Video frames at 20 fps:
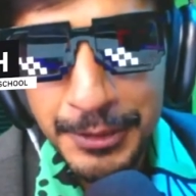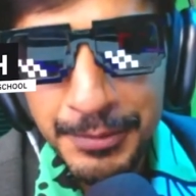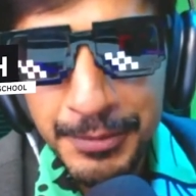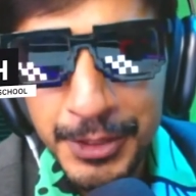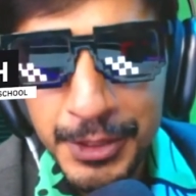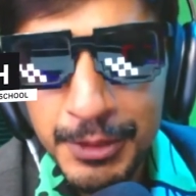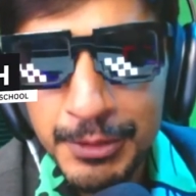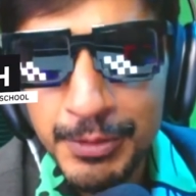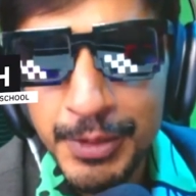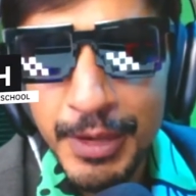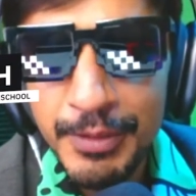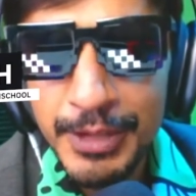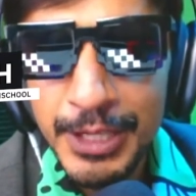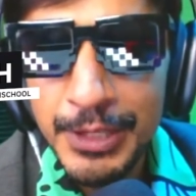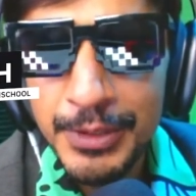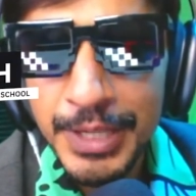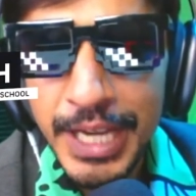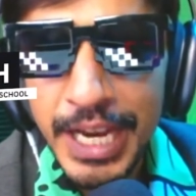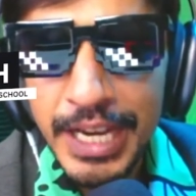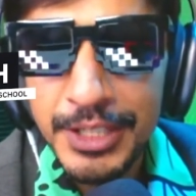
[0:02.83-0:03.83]
Reviews, where
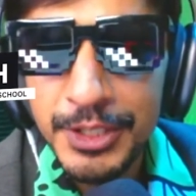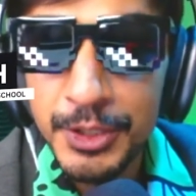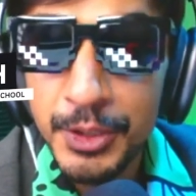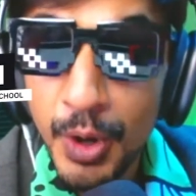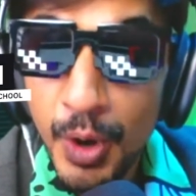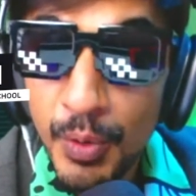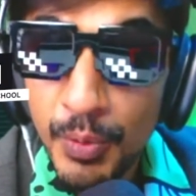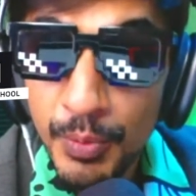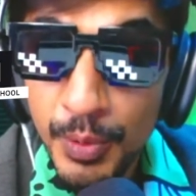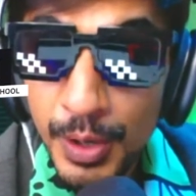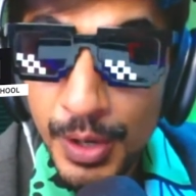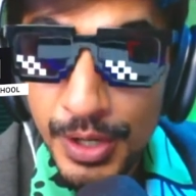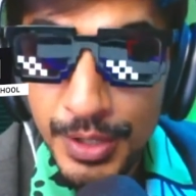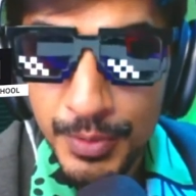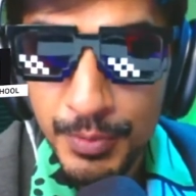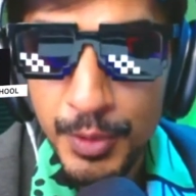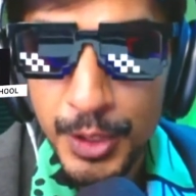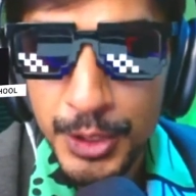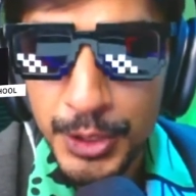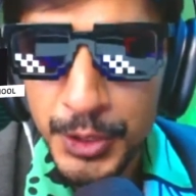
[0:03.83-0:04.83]
we look at your
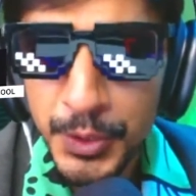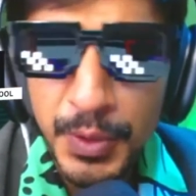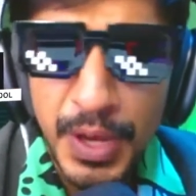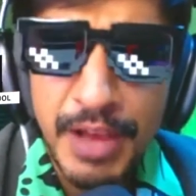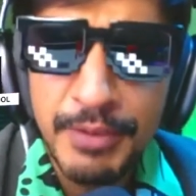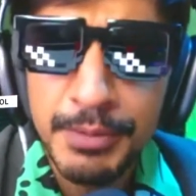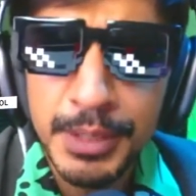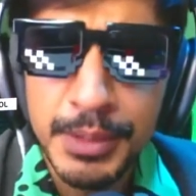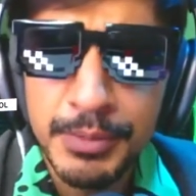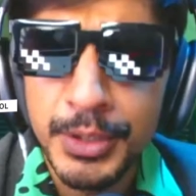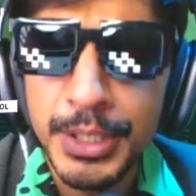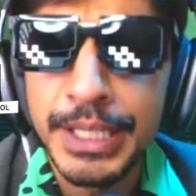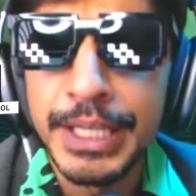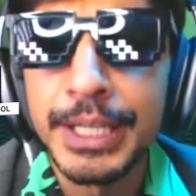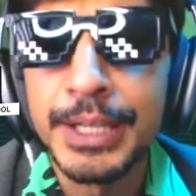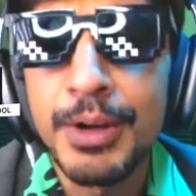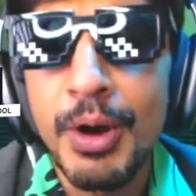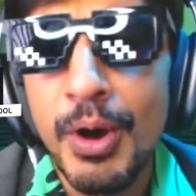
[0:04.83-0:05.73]
work, what you have been working